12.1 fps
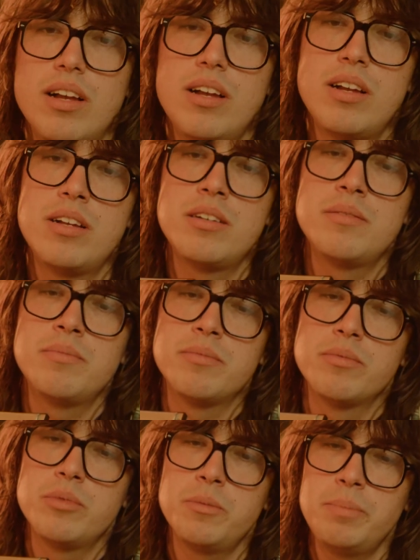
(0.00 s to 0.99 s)

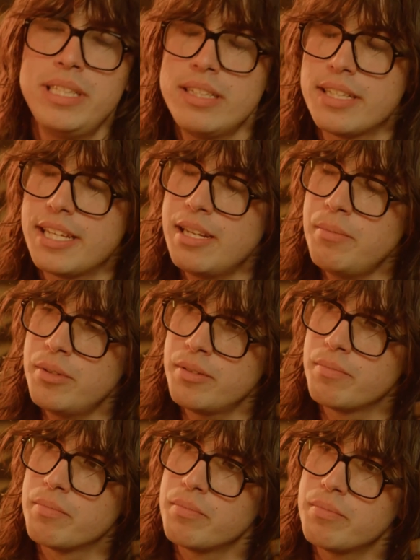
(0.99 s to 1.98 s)
Well, me and
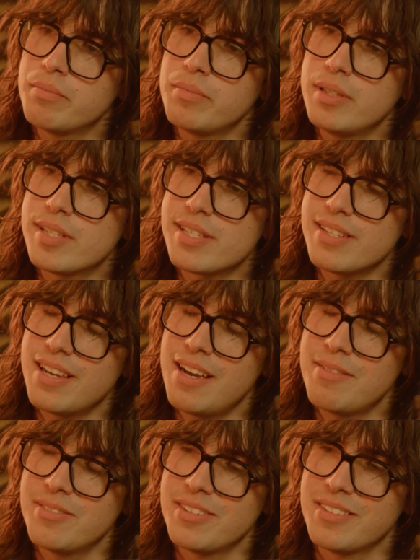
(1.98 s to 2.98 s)
Cameron used to
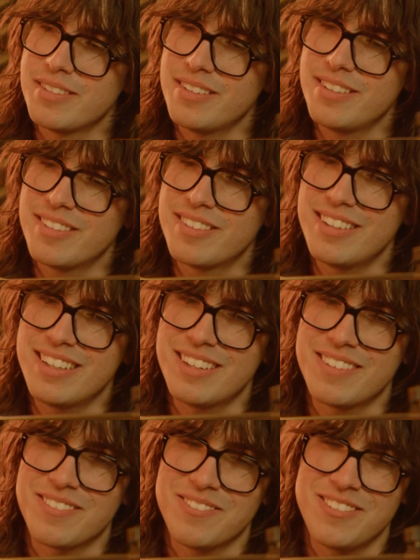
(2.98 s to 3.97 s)
have a
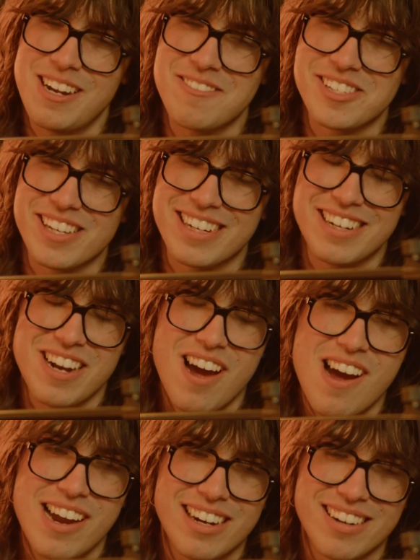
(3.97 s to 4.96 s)
thing when I was like
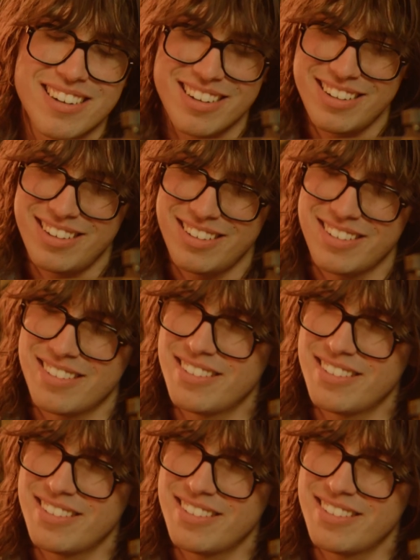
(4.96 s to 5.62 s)
9, and